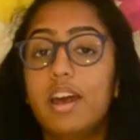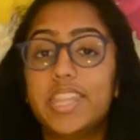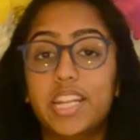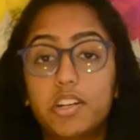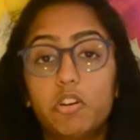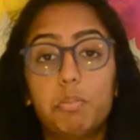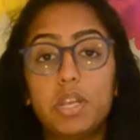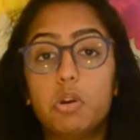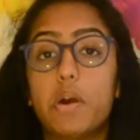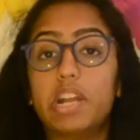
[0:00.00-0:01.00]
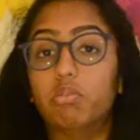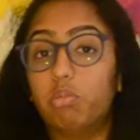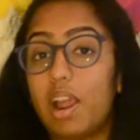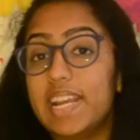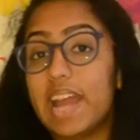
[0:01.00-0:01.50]
They're going to be going
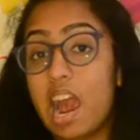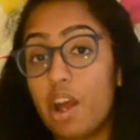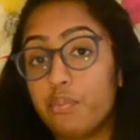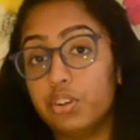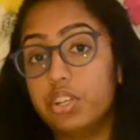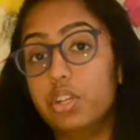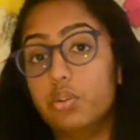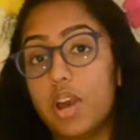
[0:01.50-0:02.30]
right after you,